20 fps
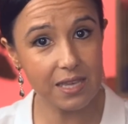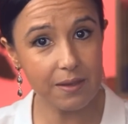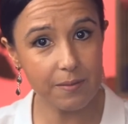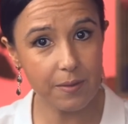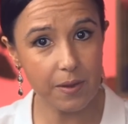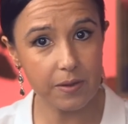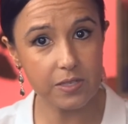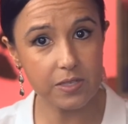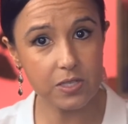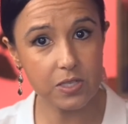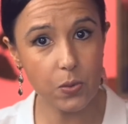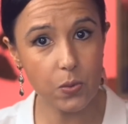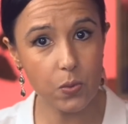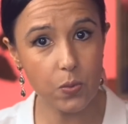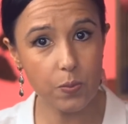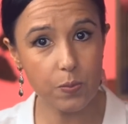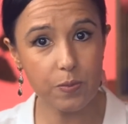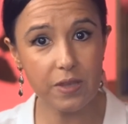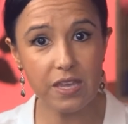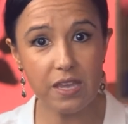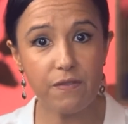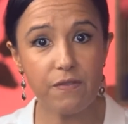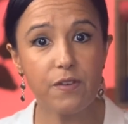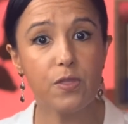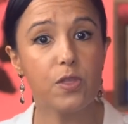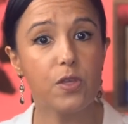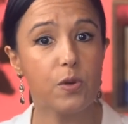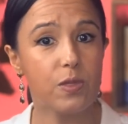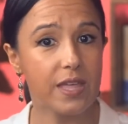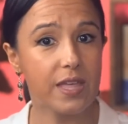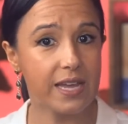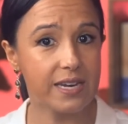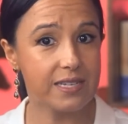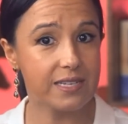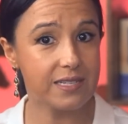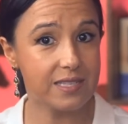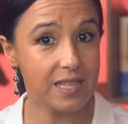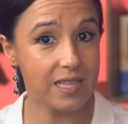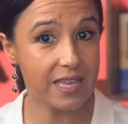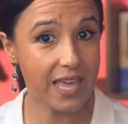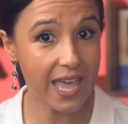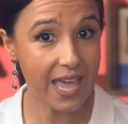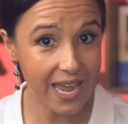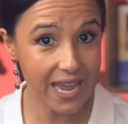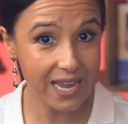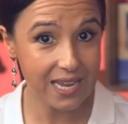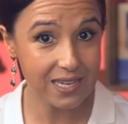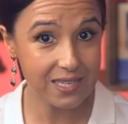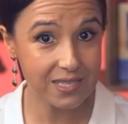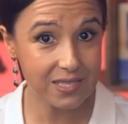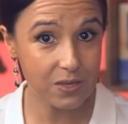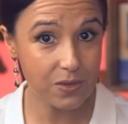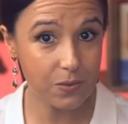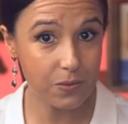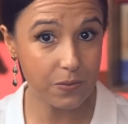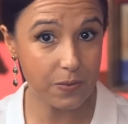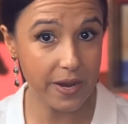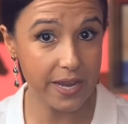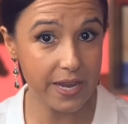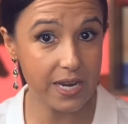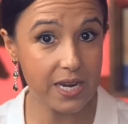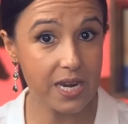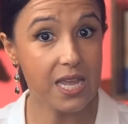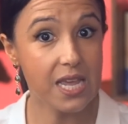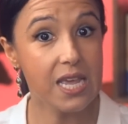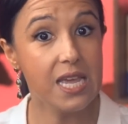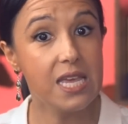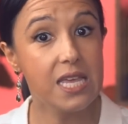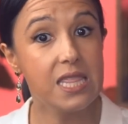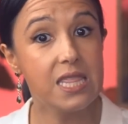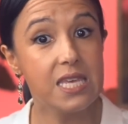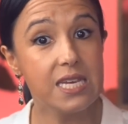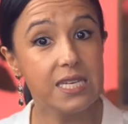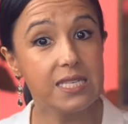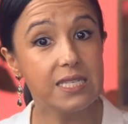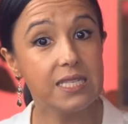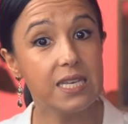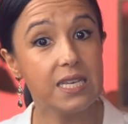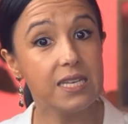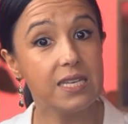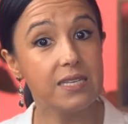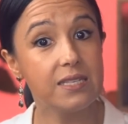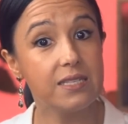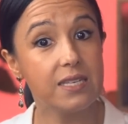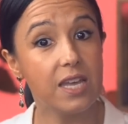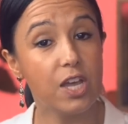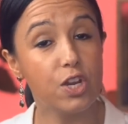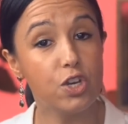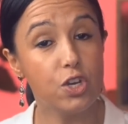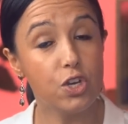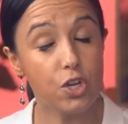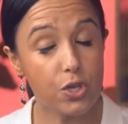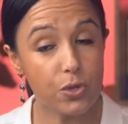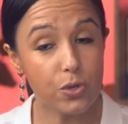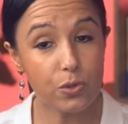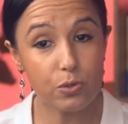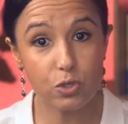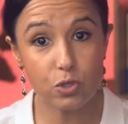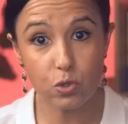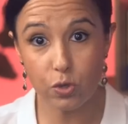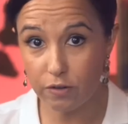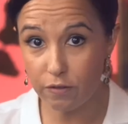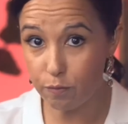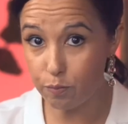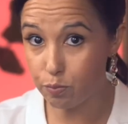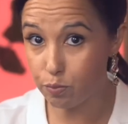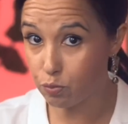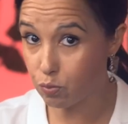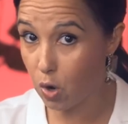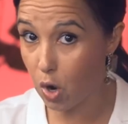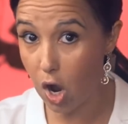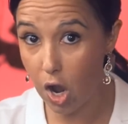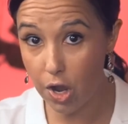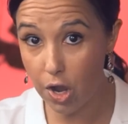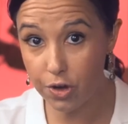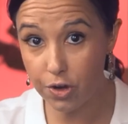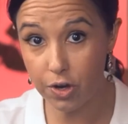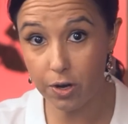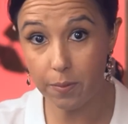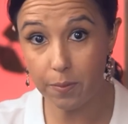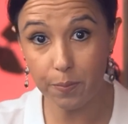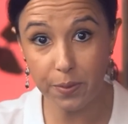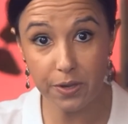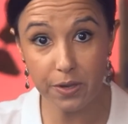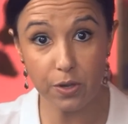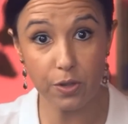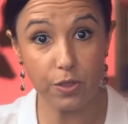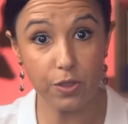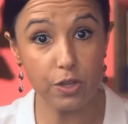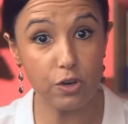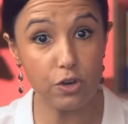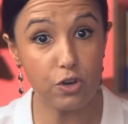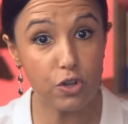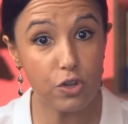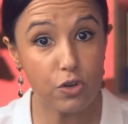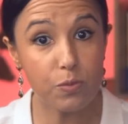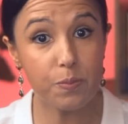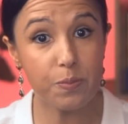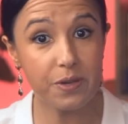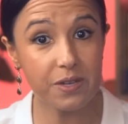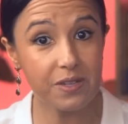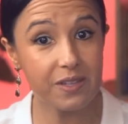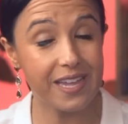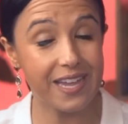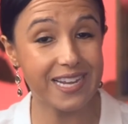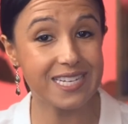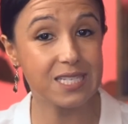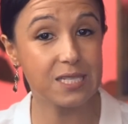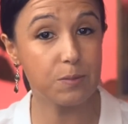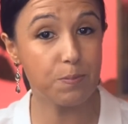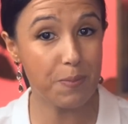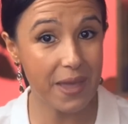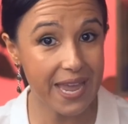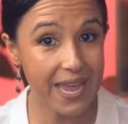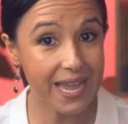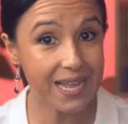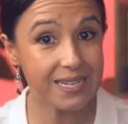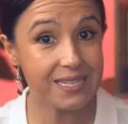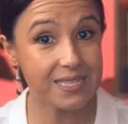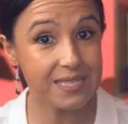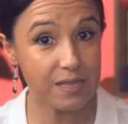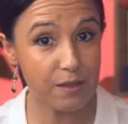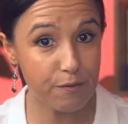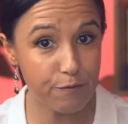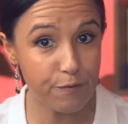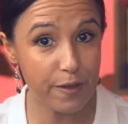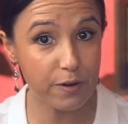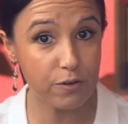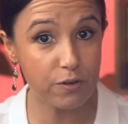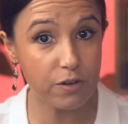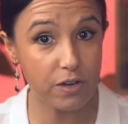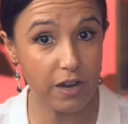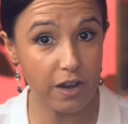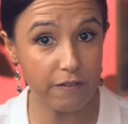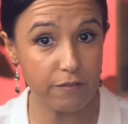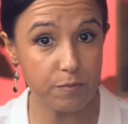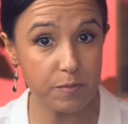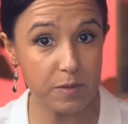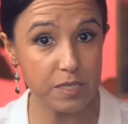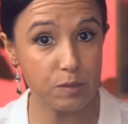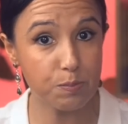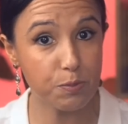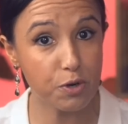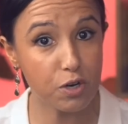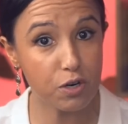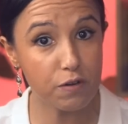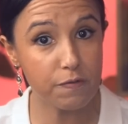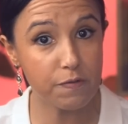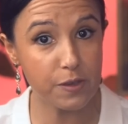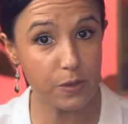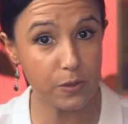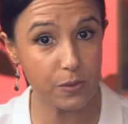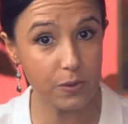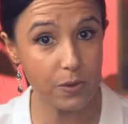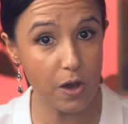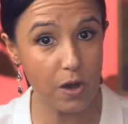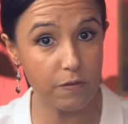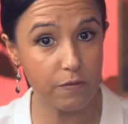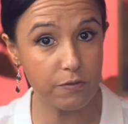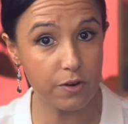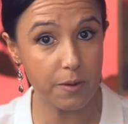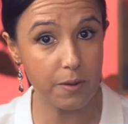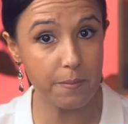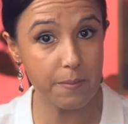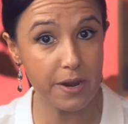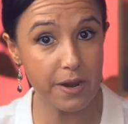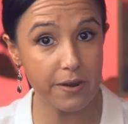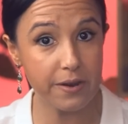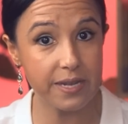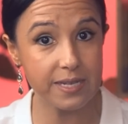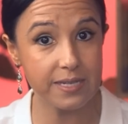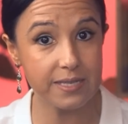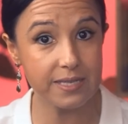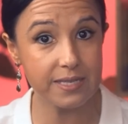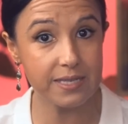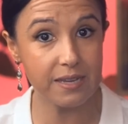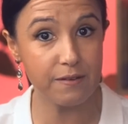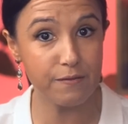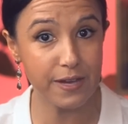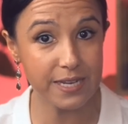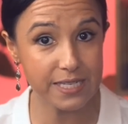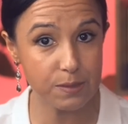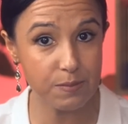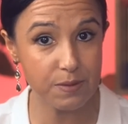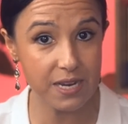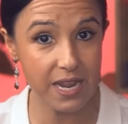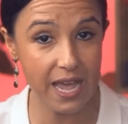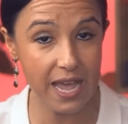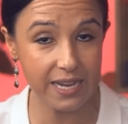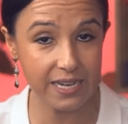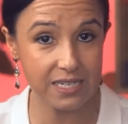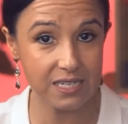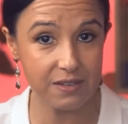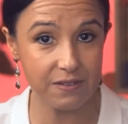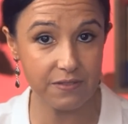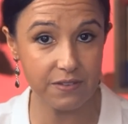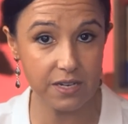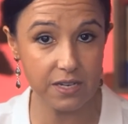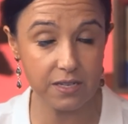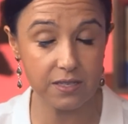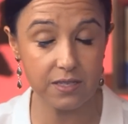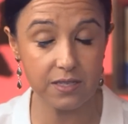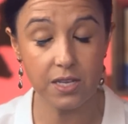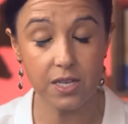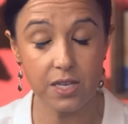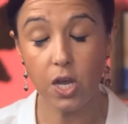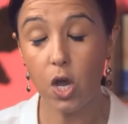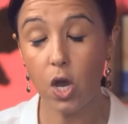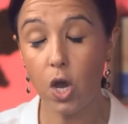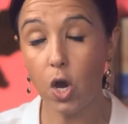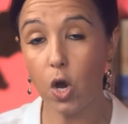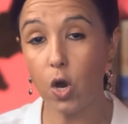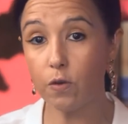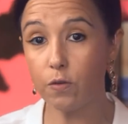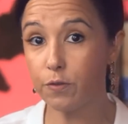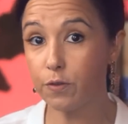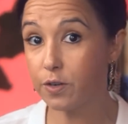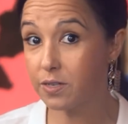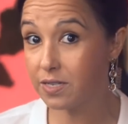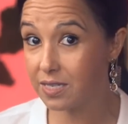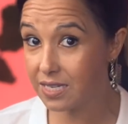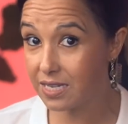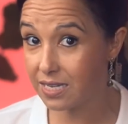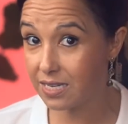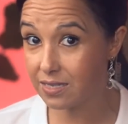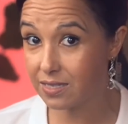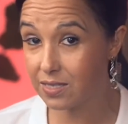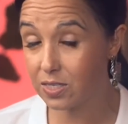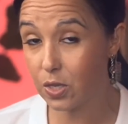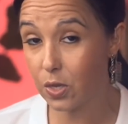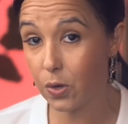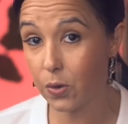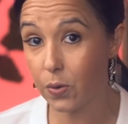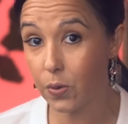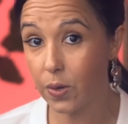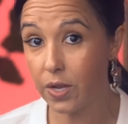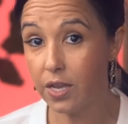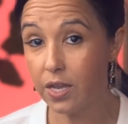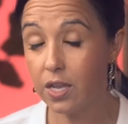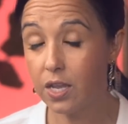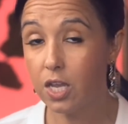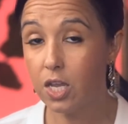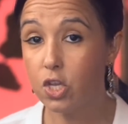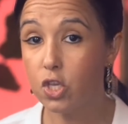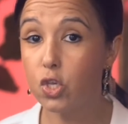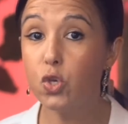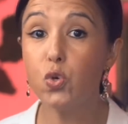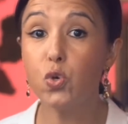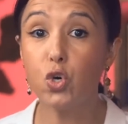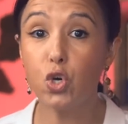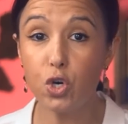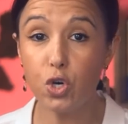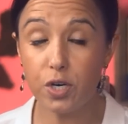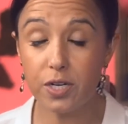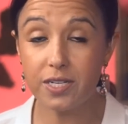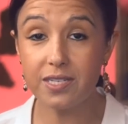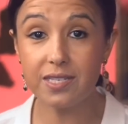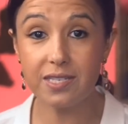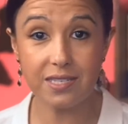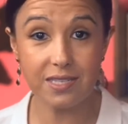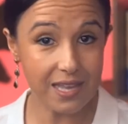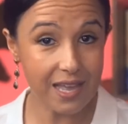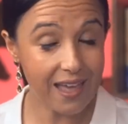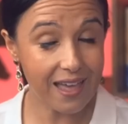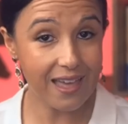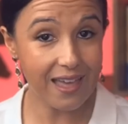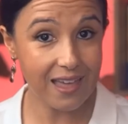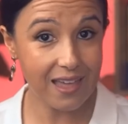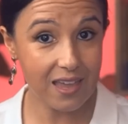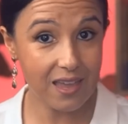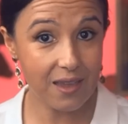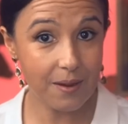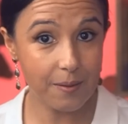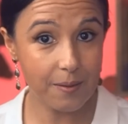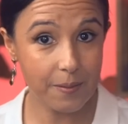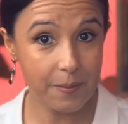so even though that is the case right this is a new sort of broader bill the new bill expands the federal government's purview over americans investment activities overseas so you could say